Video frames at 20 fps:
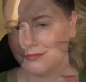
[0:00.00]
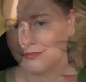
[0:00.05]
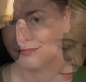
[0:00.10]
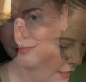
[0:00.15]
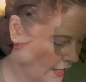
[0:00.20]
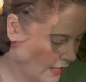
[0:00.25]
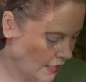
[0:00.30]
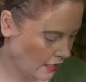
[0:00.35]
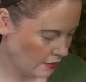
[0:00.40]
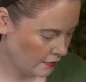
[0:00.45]

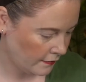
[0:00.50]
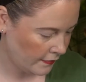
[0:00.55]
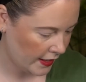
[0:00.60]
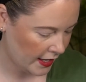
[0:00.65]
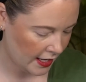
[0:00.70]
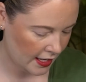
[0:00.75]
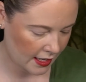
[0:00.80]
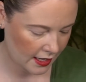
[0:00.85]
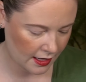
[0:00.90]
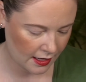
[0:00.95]
Kind of
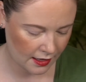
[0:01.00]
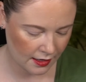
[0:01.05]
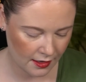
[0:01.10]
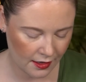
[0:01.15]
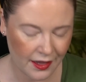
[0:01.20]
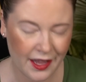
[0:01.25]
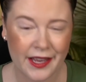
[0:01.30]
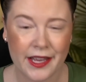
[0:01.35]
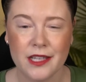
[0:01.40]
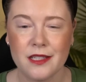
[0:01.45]
a,
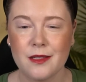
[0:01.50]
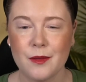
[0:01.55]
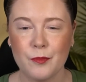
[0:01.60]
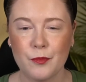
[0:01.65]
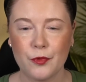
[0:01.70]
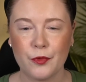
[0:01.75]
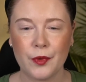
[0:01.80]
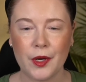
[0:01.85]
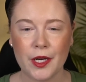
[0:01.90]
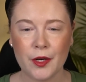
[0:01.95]
I guess,
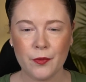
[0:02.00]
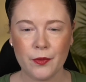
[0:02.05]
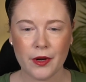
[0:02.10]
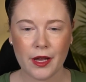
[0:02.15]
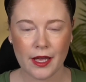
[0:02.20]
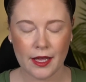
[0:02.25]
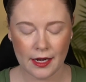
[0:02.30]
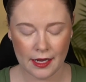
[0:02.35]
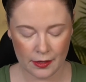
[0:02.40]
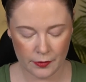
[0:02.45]
brick
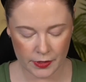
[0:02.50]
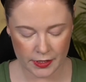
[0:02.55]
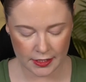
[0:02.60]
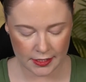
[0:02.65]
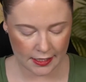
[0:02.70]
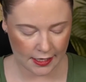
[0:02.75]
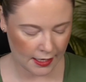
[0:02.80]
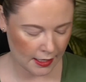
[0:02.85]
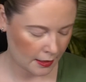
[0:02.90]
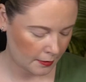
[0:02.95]
red, I would
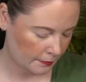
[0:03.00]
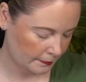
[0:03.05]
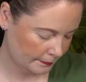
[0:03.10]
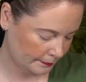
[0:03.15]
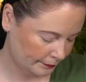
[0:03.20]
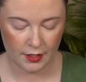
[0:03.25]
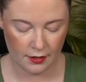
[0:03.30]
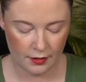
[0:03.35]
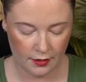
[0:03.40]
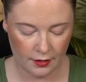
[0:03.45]
say.
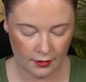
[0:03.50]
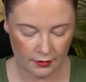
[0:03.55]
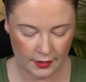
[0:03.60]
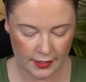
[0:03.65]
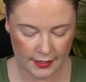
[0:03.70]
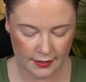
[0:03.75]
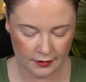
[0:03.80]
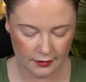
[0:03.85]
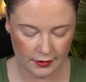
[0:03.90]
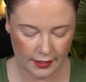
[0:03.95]
At
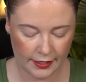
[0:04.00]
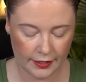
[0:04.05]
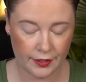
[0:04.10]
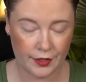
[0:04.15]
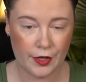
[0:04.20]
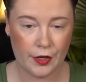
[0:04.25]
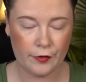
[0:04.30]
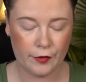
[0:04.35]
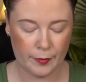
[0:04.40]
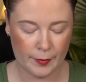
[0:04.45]
least layered
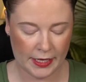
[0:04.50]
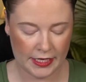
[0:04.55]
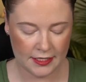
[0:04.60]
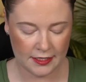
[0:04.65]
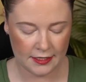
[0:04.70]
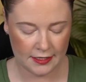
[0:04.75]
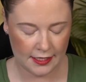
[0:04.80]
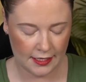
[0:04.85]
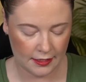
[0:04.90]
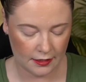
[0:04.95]
over my
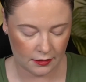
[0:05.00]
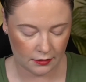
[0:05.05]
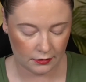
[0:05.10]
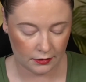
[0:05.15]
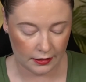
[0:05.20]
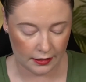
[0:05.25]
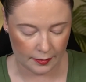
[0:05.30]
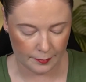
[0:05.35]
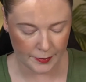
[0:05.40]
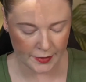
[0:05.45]
stained
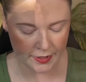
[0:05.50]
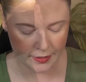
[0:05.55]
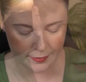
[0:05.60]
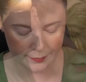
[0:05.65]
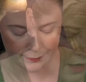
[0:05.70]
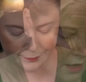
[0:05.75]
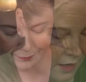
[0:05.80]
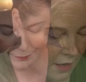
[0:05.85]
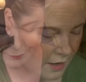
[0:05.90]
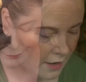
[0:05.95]
lips.
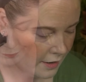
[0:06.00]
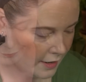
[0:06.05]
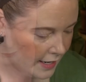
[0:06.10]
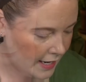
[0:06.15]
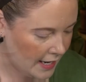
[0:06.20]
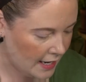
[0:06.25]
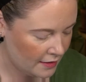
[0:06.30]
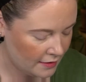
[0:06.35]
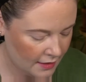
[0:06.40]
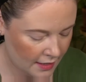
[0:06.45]
All
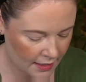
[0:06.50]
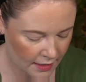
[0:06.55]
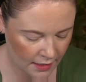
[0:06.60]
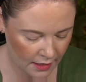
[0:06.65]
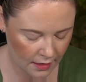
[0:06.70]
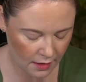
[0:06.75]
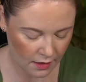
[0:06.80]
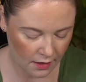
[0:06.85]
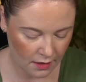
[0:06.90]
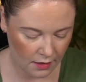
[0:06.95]
right, and
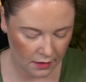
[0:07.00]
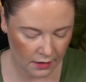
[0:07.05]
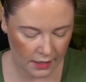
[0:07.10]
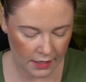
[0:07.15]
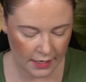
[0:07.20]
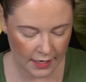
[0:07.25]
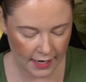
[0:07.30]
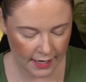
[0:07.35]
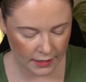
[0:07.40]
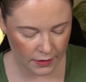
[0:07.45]
then the
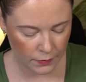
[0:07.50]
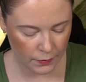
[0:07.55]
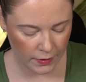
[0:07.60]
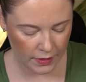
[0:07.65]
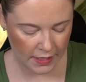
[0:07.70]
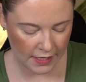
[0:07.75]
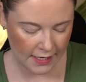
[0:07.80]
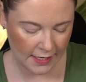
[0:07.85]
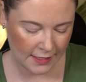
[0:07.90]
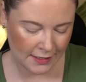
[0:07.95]
next
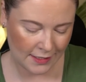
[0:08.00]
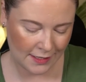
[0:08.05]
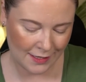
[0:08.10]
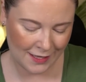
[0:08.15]
one is